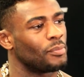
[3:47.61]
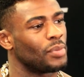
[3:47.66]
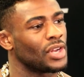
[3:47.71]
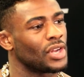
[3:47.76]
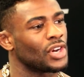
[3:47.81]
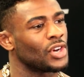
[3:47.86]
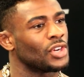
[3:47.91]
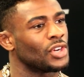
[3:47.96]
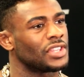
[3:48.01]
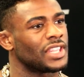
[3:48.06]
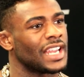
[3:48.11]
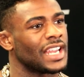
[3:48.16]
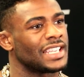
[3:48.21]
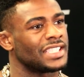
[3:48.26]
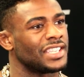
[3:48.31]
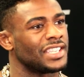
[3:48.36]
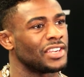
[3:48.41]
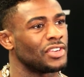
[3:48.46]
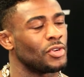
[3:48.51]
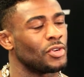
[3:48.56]
butthurt that I
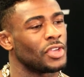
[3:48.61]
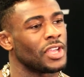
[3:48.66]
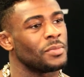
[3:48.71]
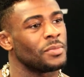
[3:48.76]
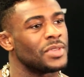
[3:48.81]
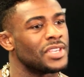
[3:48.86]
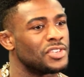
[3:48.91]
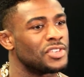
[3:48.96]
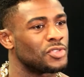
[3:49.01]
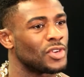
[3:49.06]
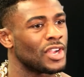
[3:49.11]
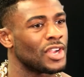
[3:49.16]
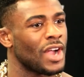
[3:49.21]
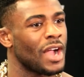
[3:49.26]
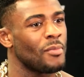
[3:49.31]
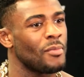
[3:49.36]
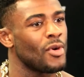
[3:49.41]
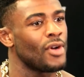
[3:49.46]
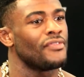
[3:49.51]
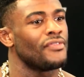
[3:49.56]
said go get me a drink,
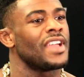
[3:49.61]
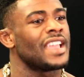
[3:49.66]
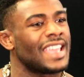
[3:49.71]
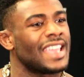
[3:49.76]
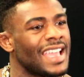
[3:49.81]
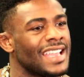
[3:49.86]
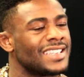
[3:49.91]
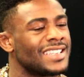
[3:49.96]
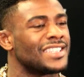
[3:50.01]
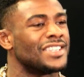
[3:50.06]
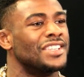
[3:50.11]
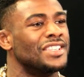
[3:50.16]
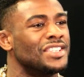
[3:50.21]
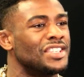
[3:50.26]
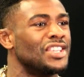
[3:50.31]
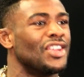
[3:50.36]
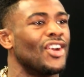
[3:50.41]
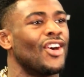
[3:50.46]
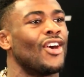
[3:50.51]
I'm on vacation in DR.